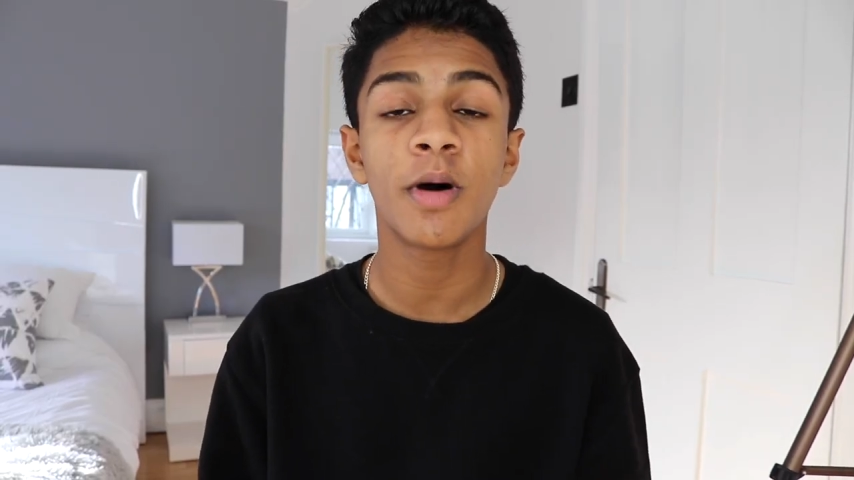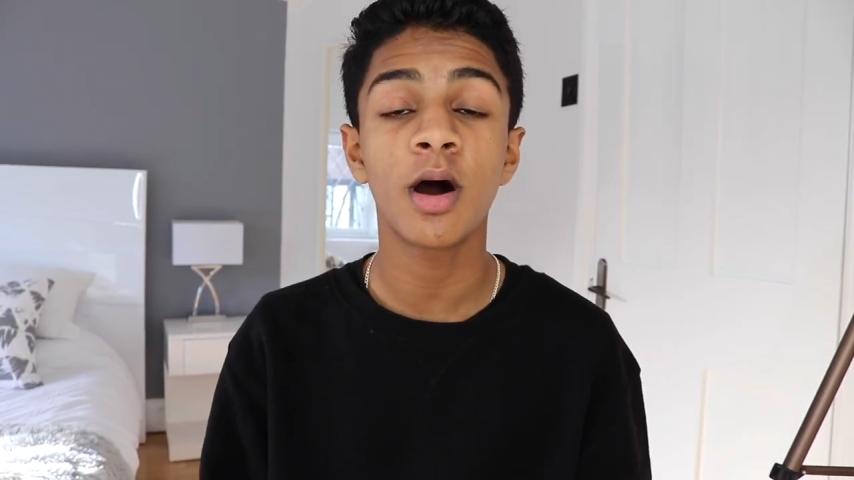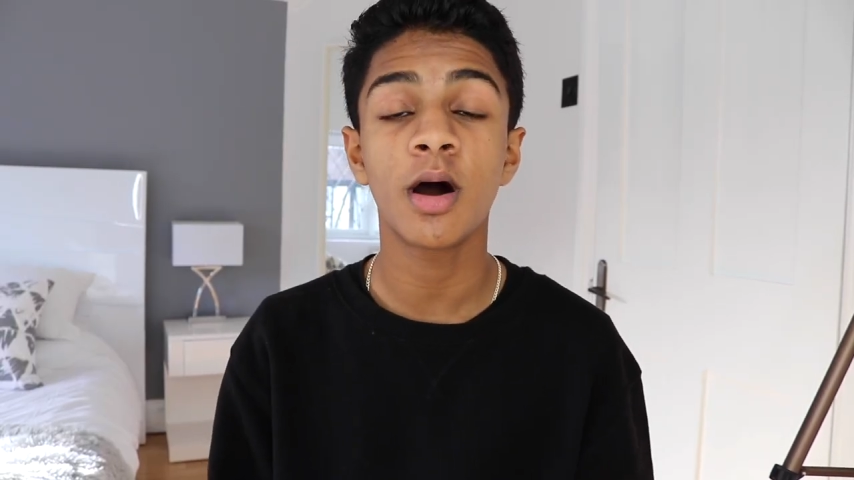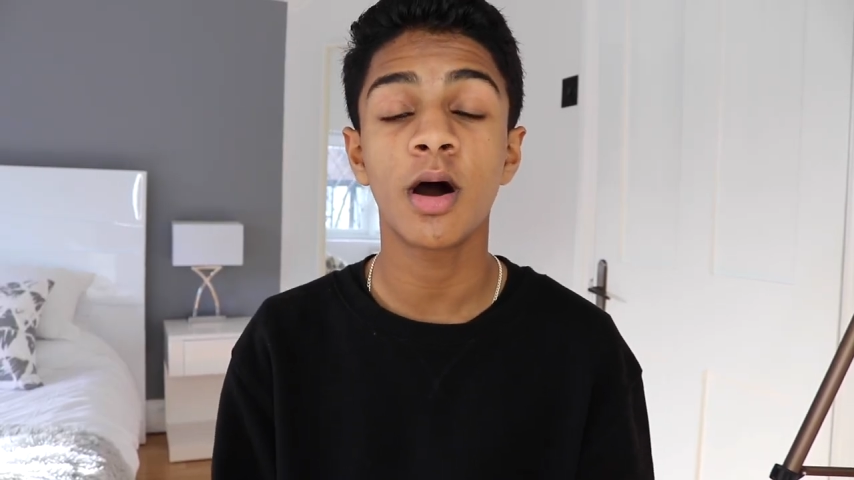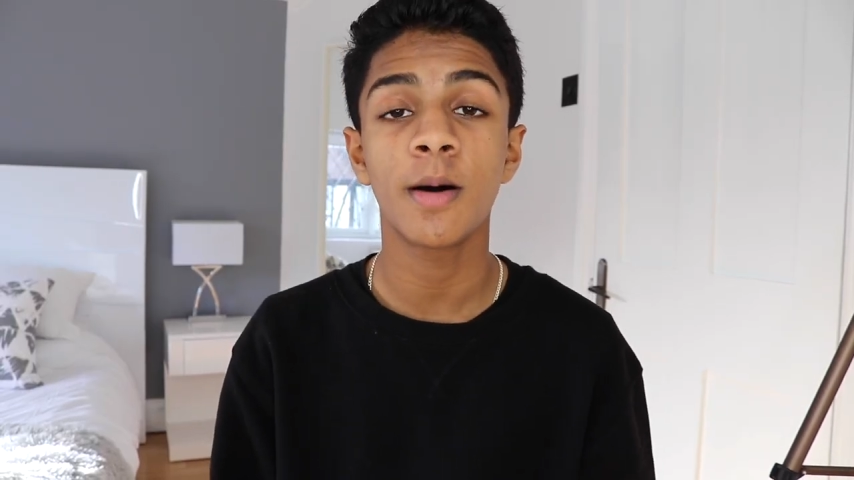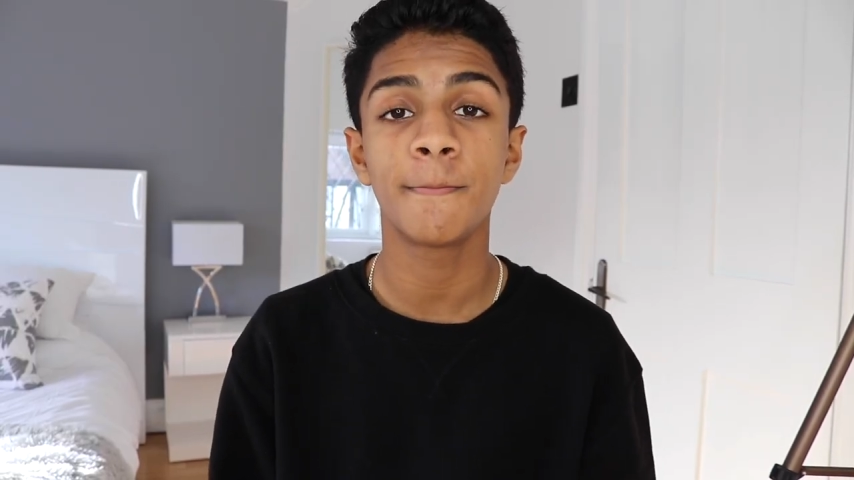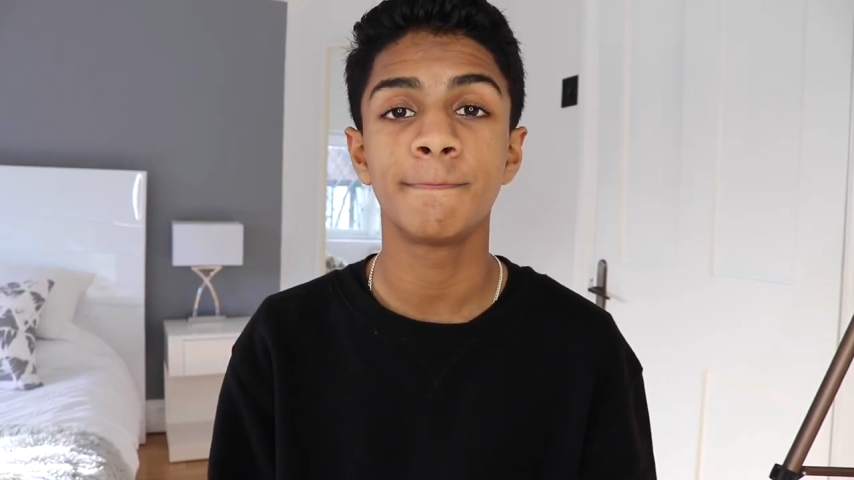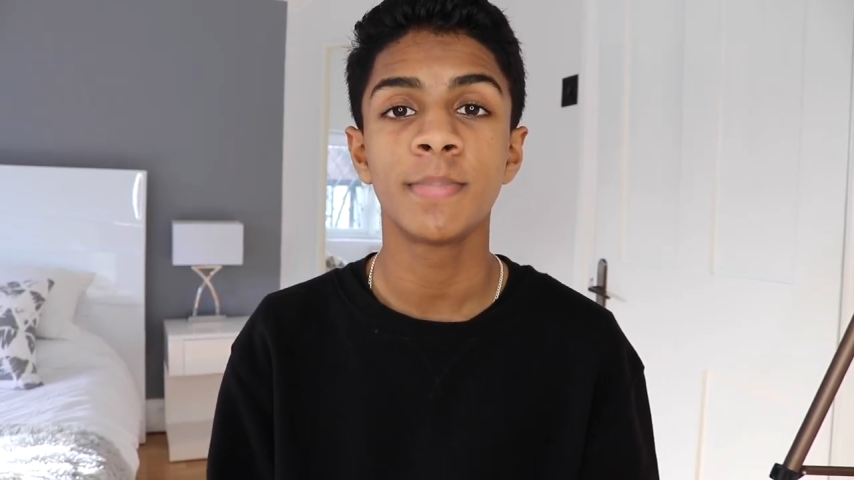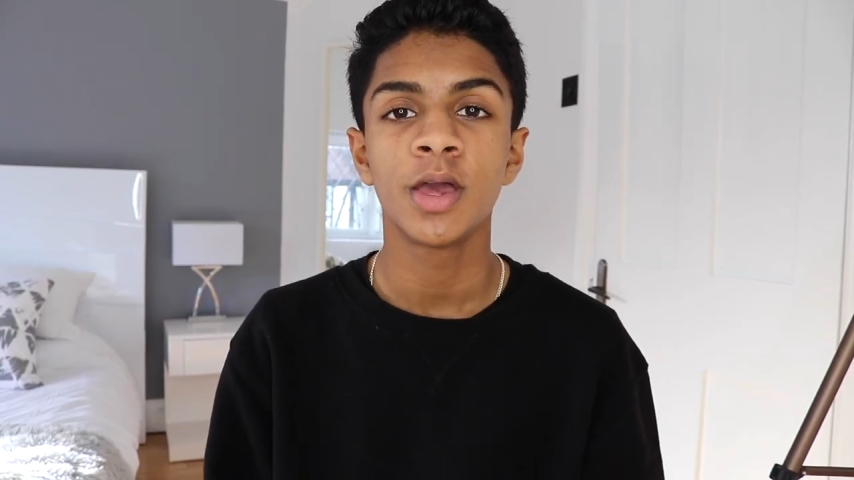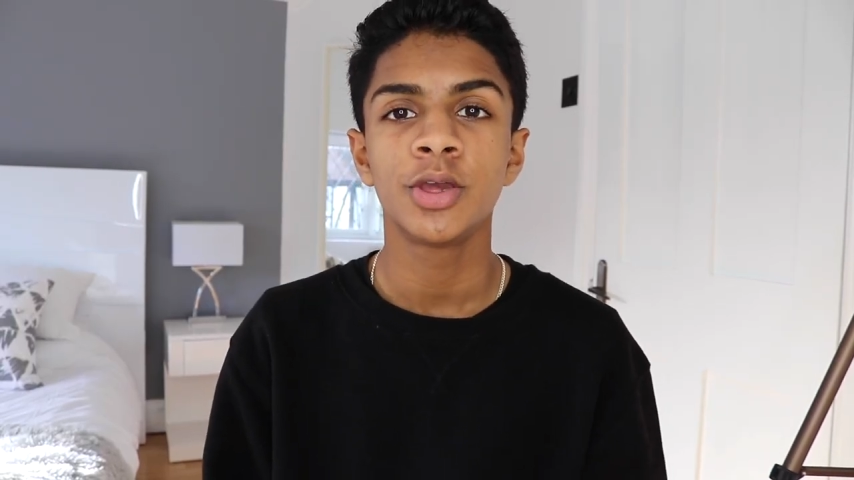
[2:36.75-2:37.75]

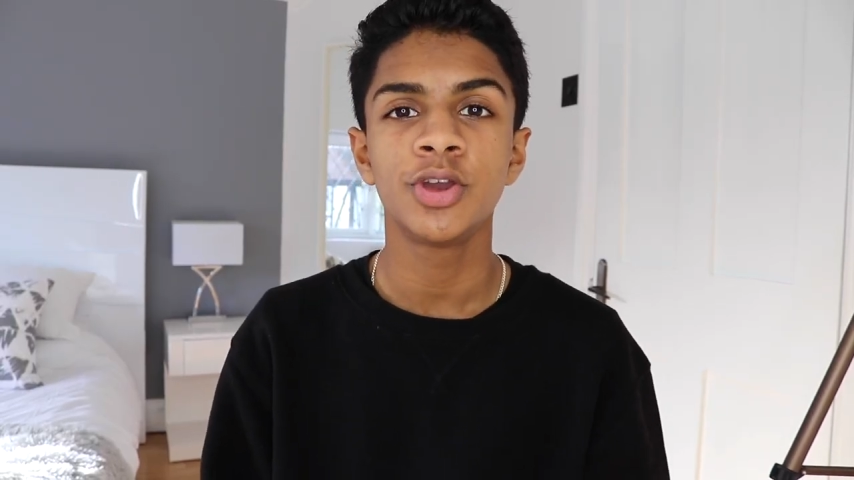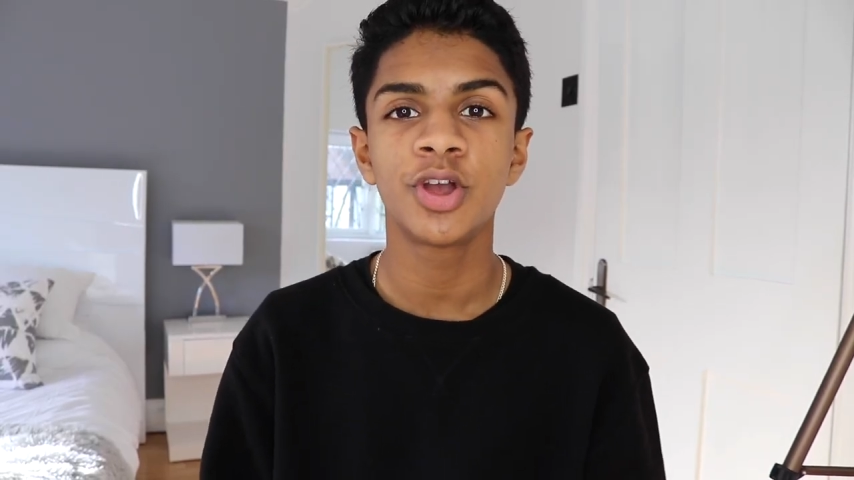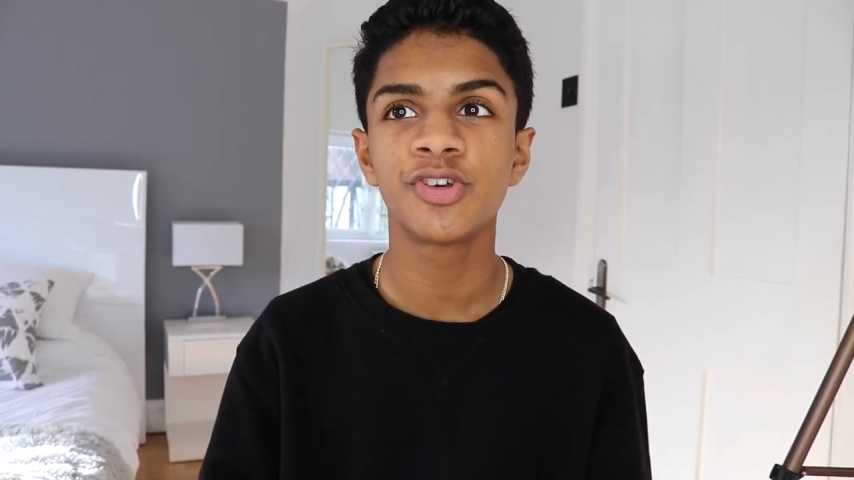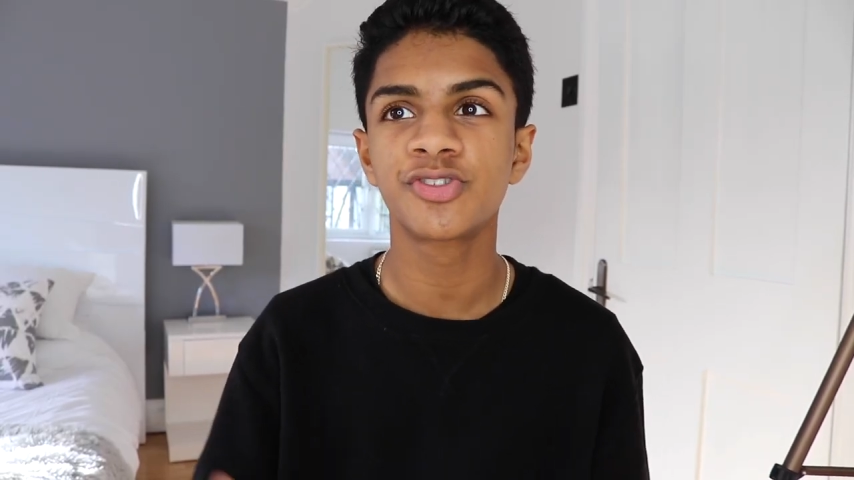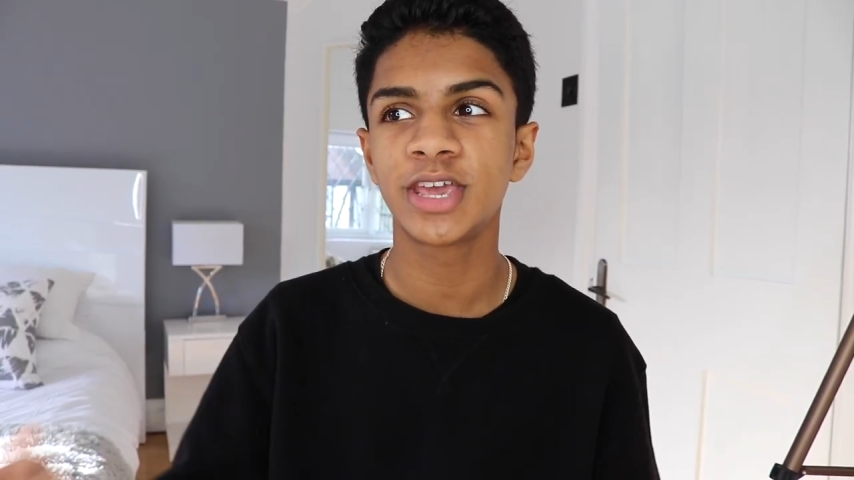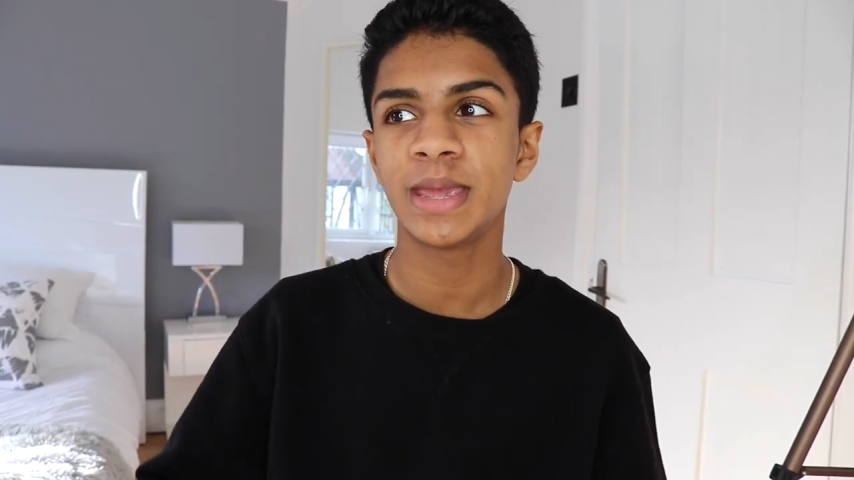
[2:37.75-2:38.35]
but you can just